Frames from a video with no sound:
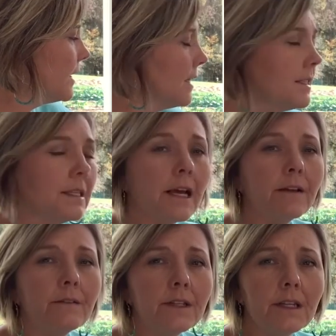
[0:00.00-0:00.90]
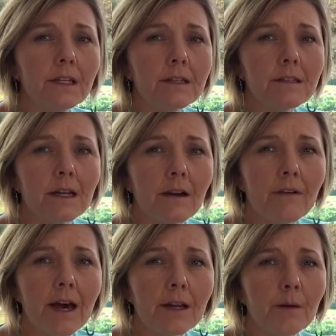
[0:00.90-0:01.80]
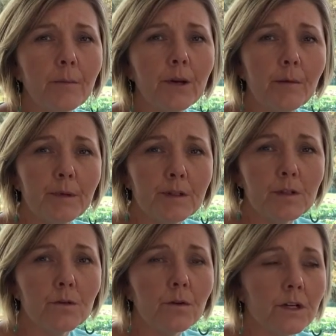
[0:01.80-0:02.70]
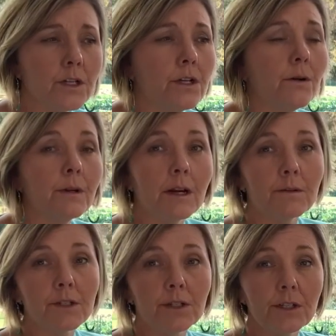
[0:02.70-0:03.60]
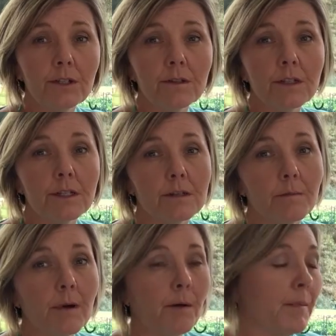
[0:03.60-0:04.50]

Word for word: I saved this and I've had it put up in storage knowing I was gonna use this to melt my